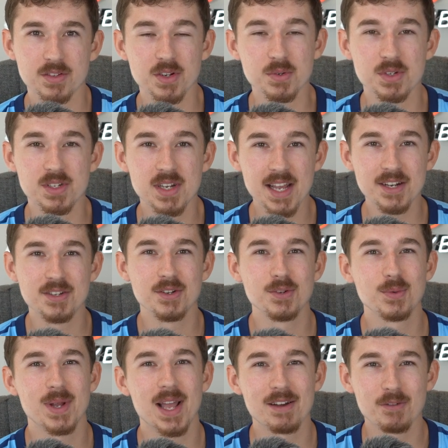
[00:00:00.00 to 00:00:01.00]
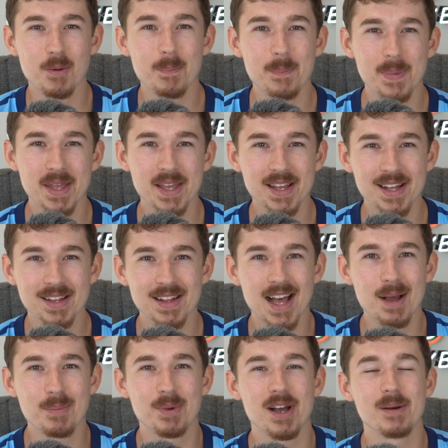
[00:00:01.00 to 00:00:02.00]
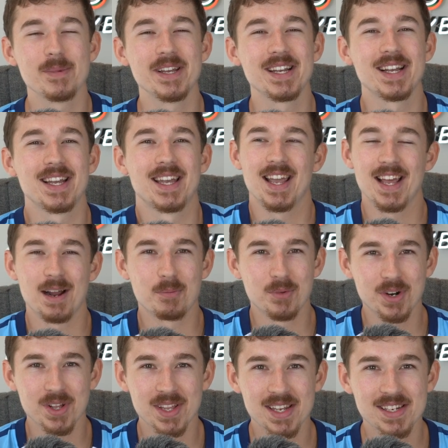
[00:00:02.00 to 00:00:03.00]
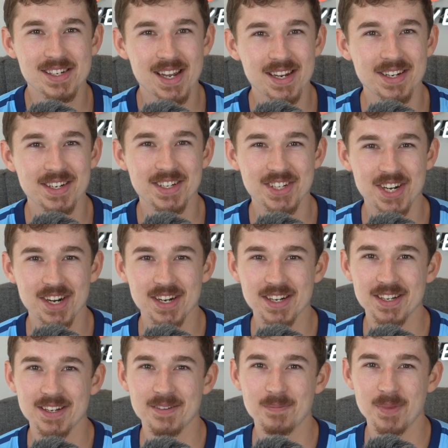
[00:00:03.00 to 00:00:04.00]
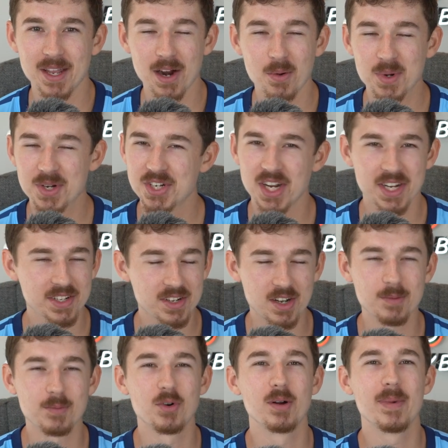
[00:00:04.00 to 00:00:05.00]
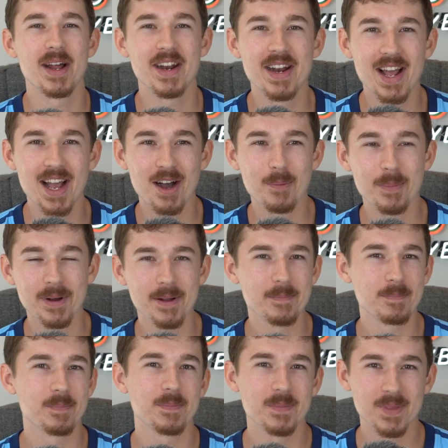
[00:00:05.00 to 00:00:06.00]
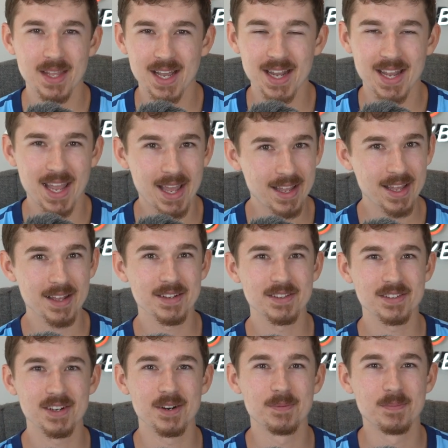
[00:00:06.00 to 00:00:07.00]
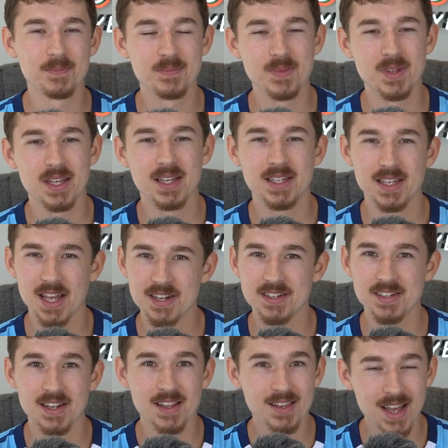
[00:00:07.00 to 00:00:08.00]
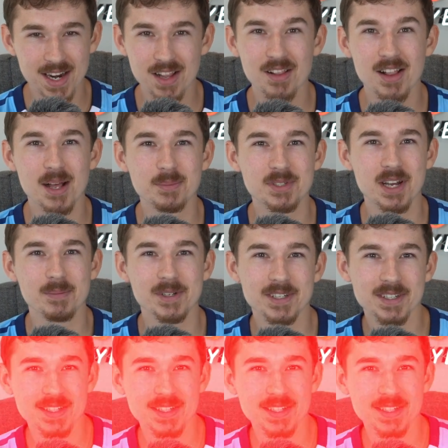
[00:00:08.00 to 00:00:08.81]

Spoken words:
So stay tuned. We have a big collab coming and I'm really excited to share it. And I wish I could talk more about it now, but I can't yet. So yes, a lot of collabs coming.